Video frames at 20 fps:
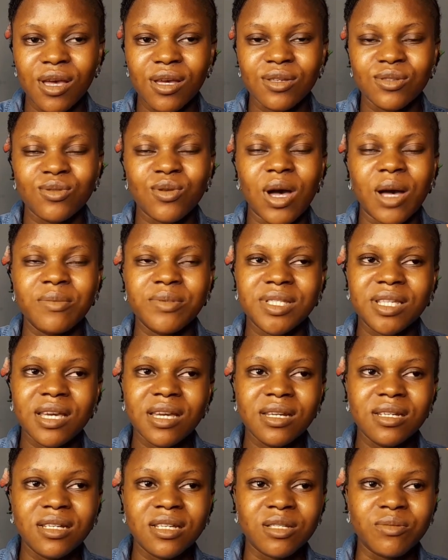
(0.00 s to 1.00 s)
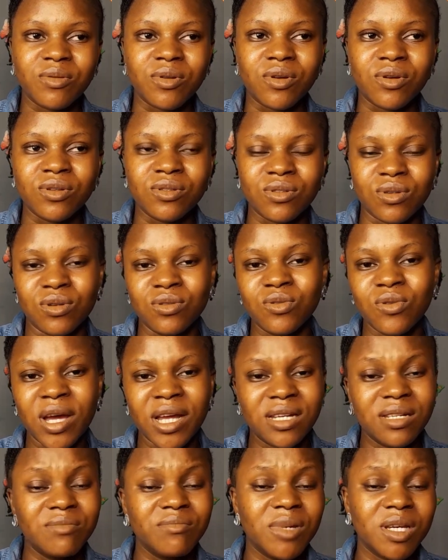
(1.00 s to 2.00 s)
So I'm saying this because although I
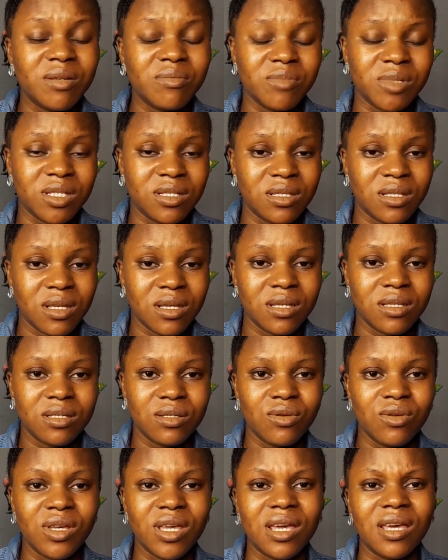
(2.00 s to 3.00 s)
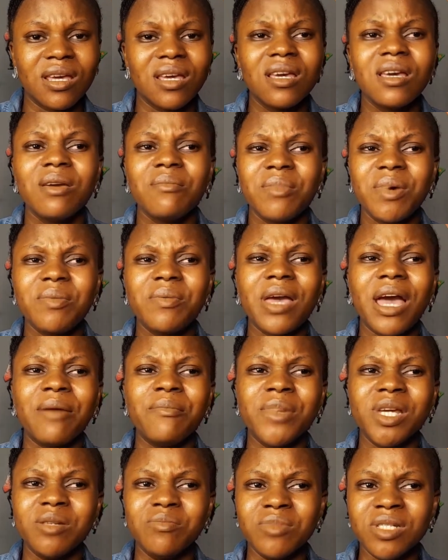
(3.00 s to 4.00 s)
didn't make mistakes, okay, maybe I
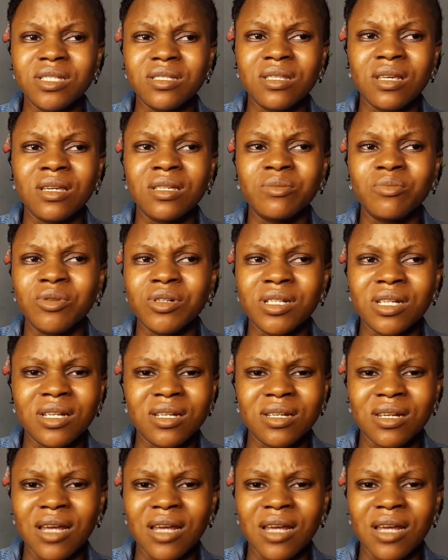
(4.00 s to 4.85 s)
made mistakes, but then